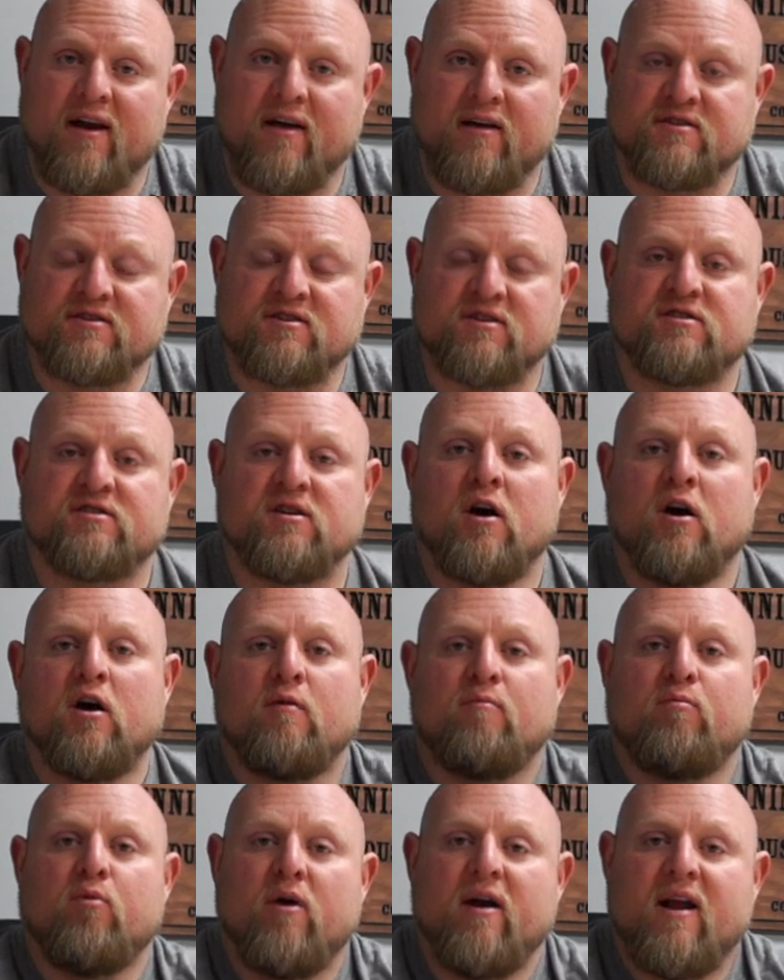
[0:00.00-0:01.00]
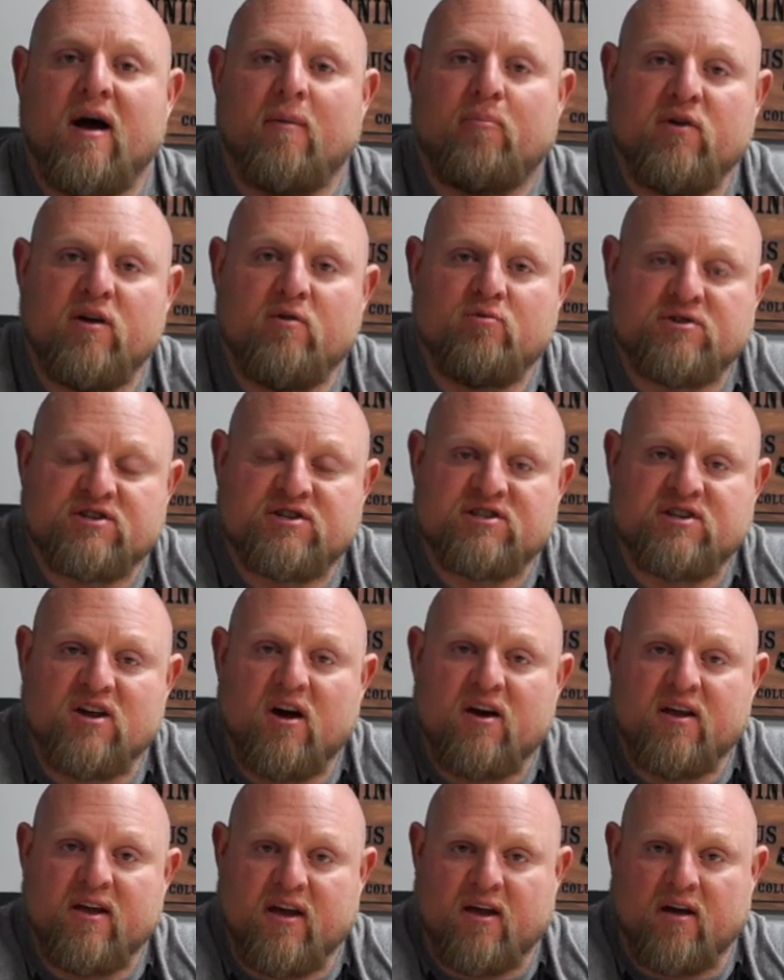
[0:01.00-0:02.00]
is, is Boyd Epley was
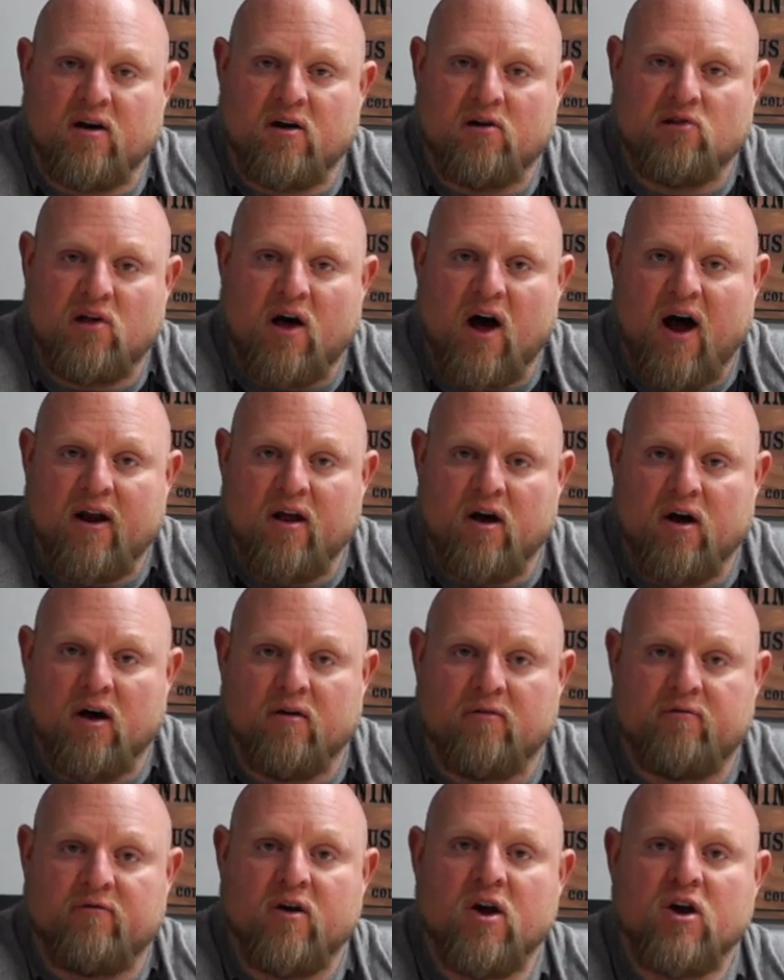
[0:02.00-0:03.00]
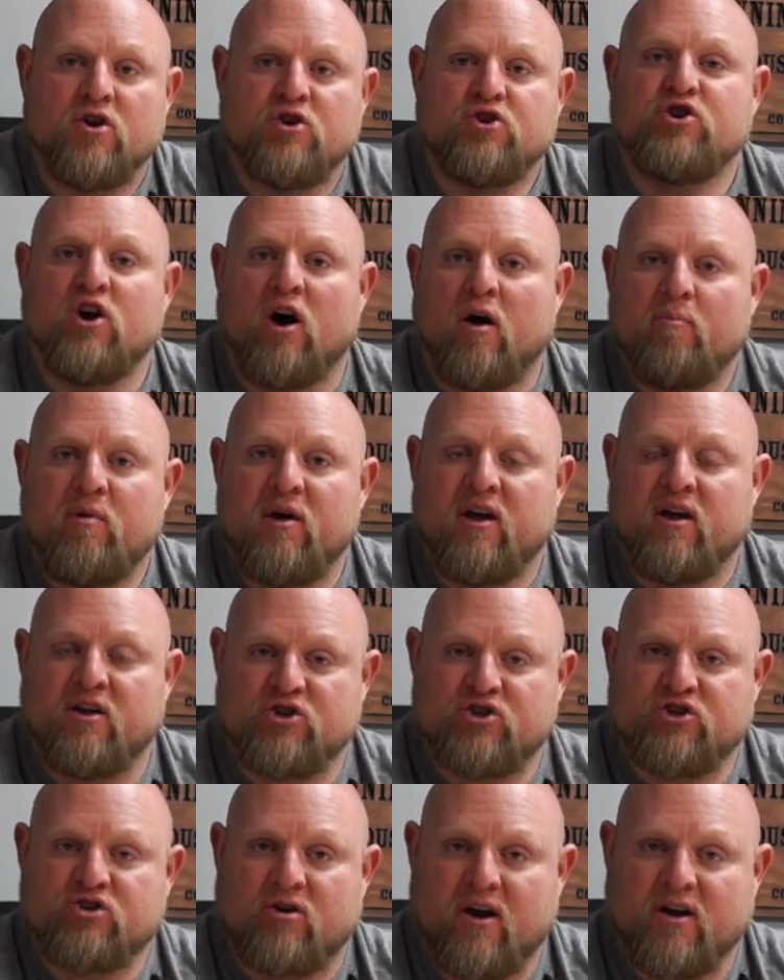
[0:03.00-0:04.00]
studying a lot of jumping and
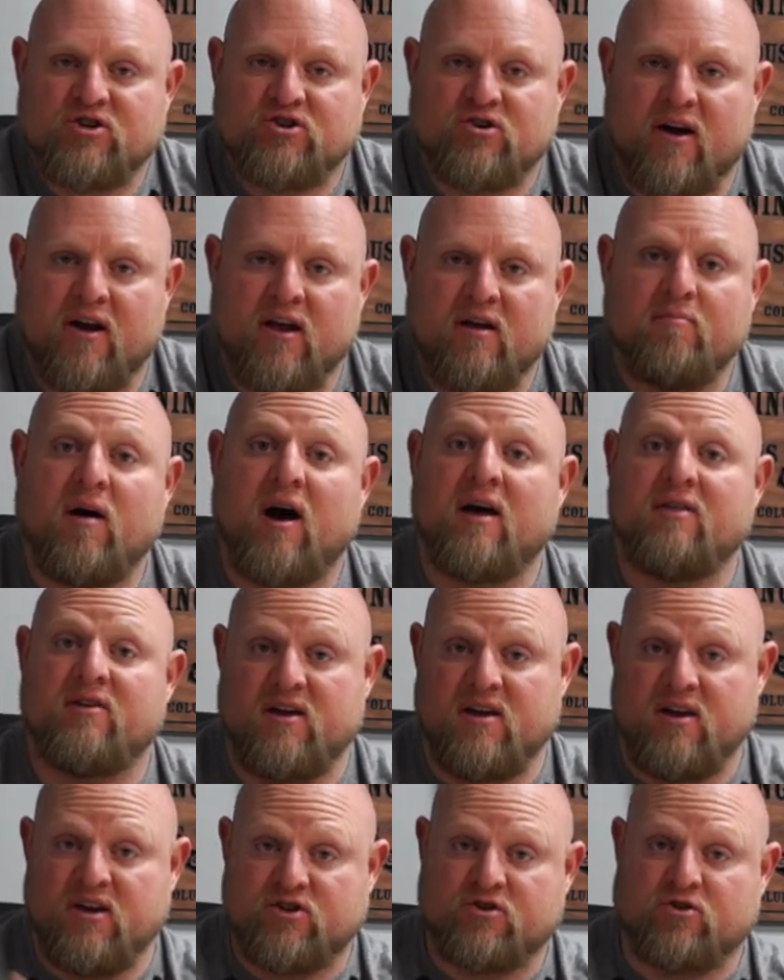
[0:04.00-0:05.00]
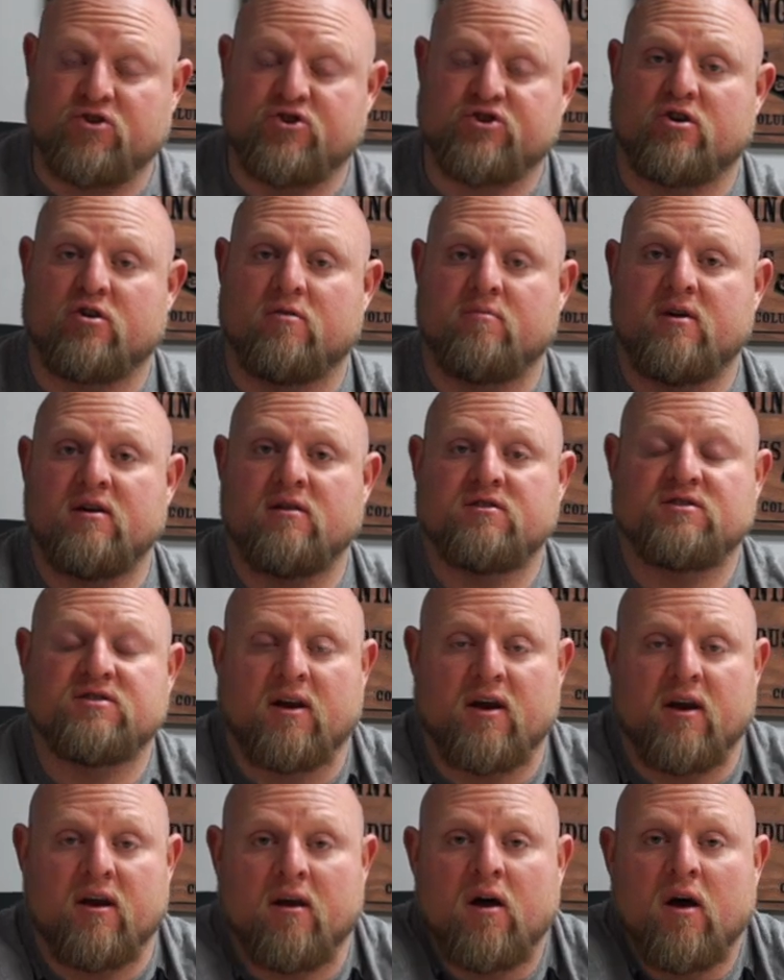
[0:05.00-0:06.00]
strength training by the Eastern Germans
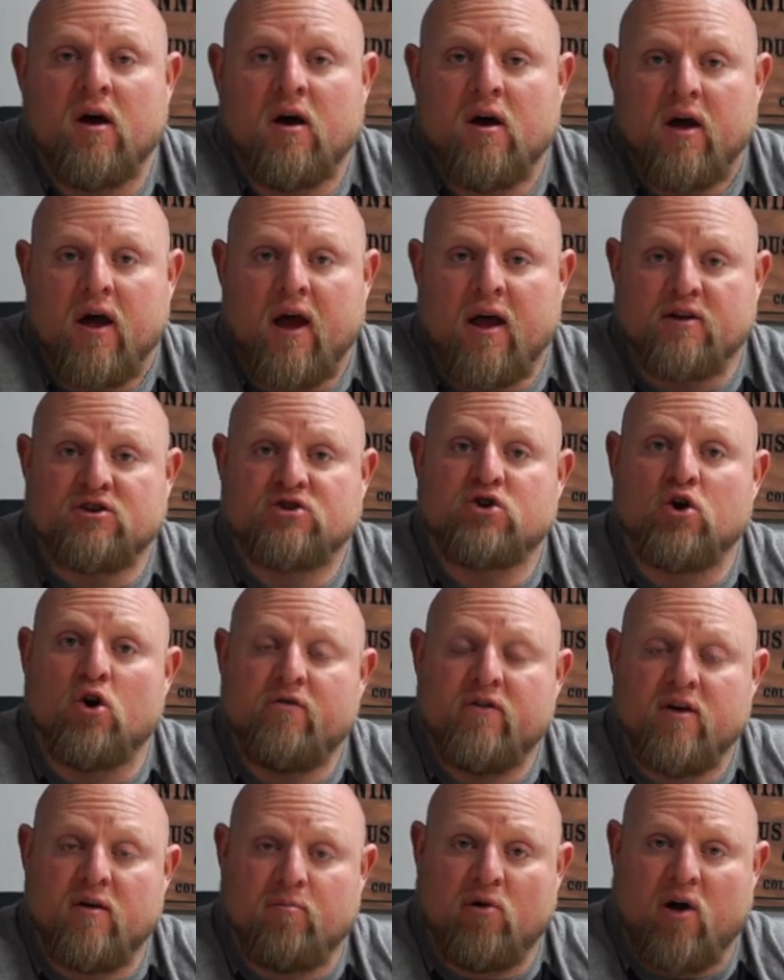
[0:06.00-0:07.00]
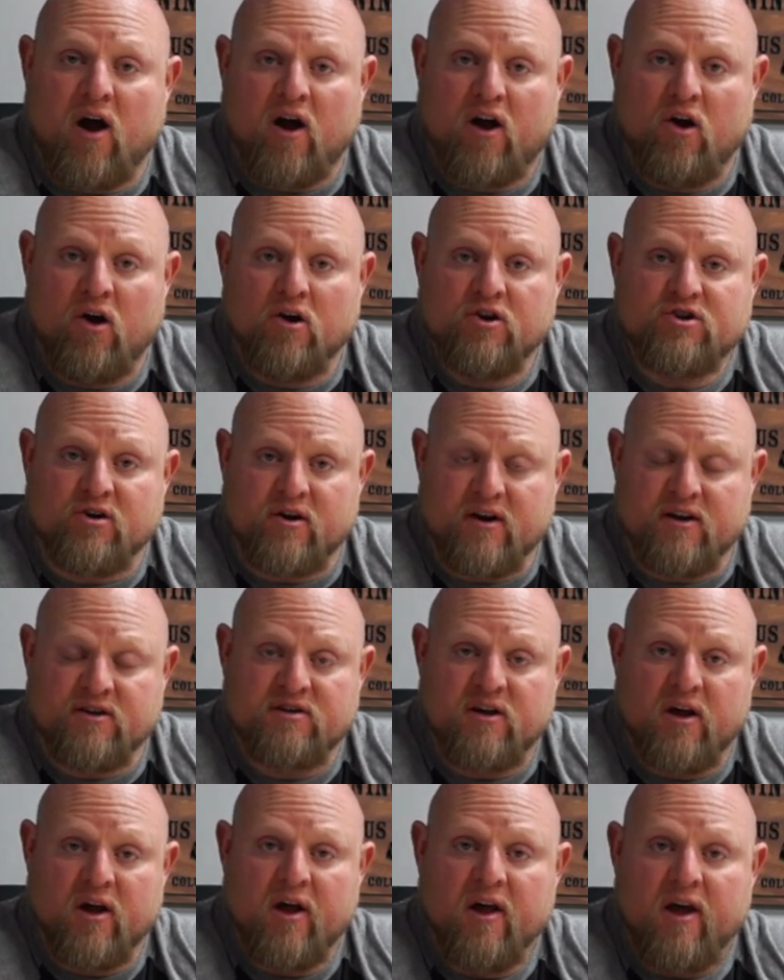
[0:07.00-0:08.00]
and, and Soviet bloc
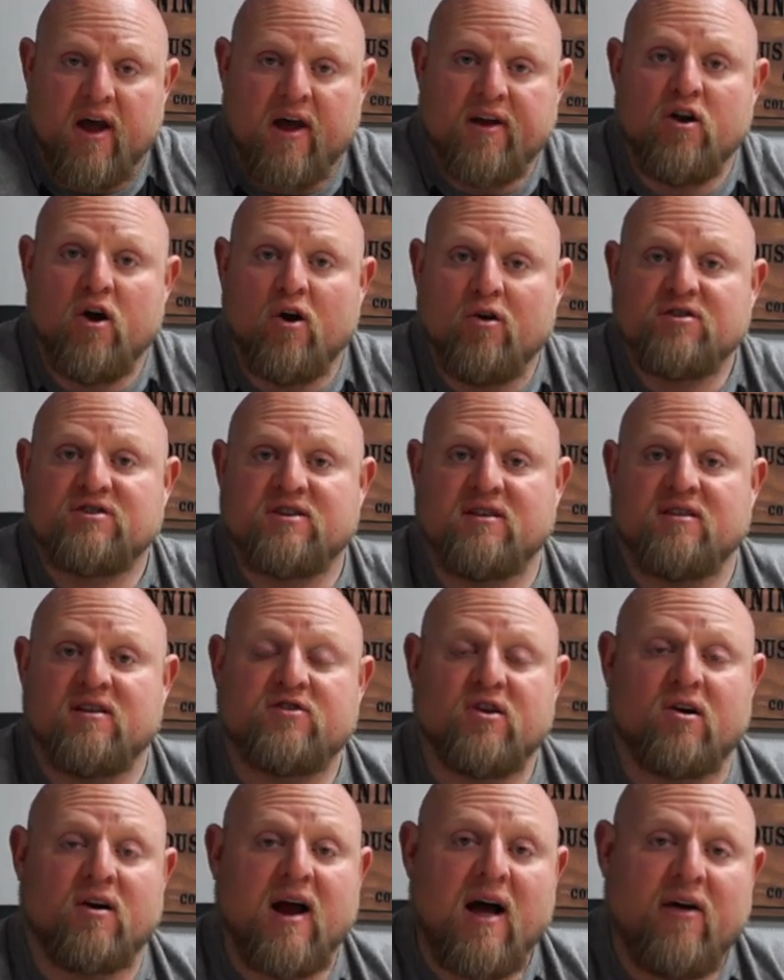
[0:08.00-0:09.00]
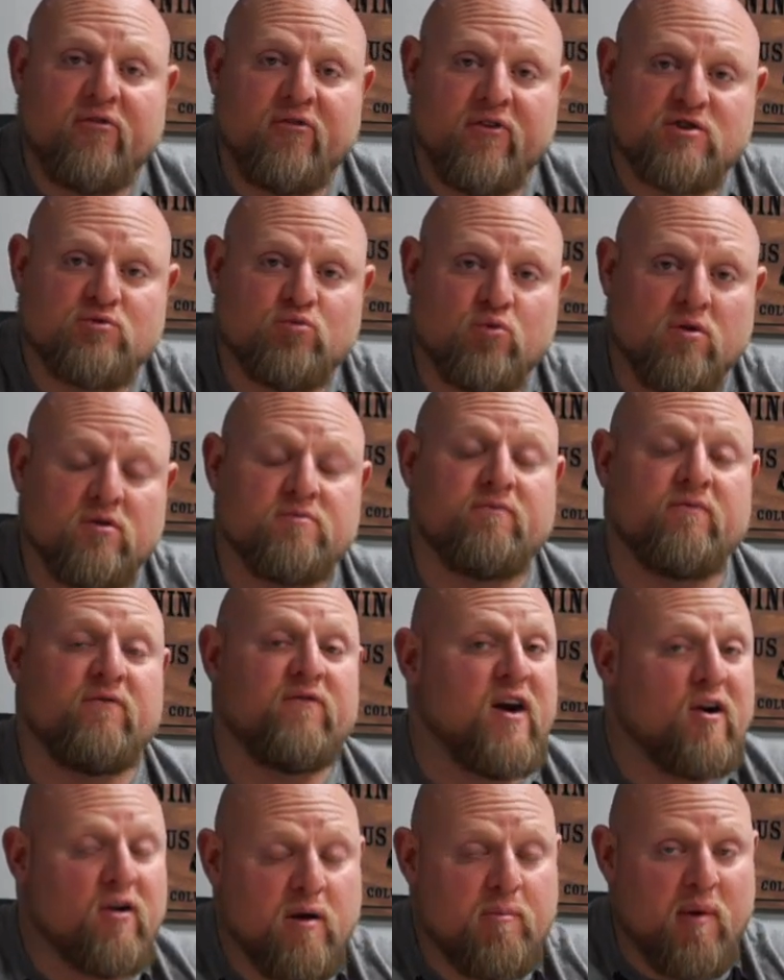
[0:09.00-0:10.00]
countries and noticing that their athletes were
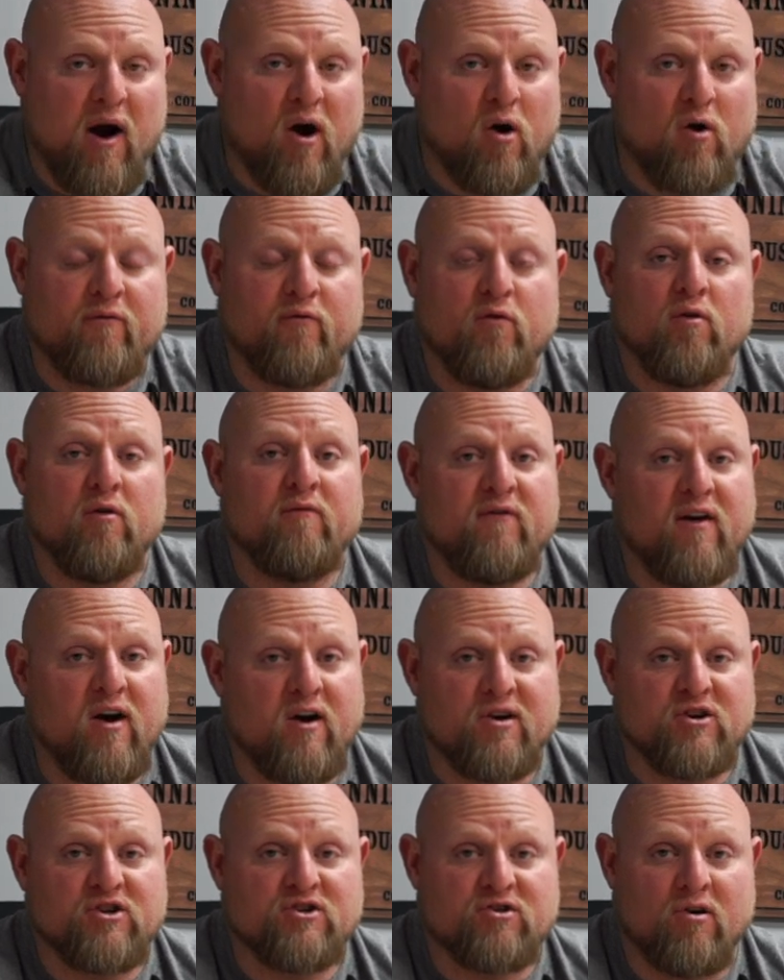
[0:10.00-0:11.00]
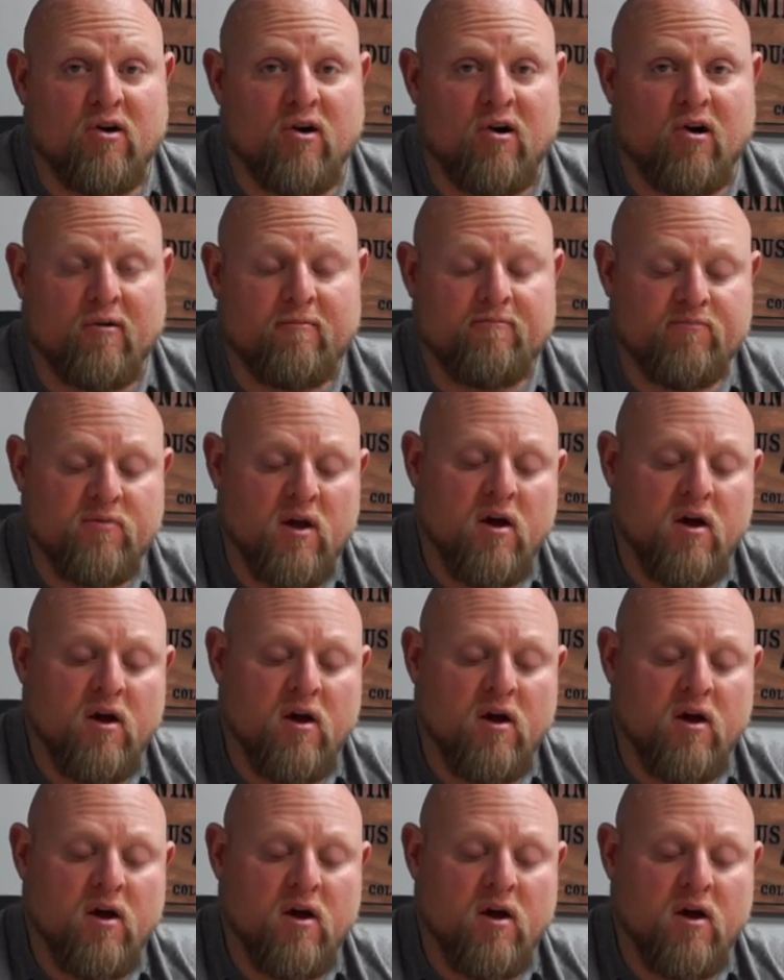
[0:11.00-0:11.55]
very powerful and very strong.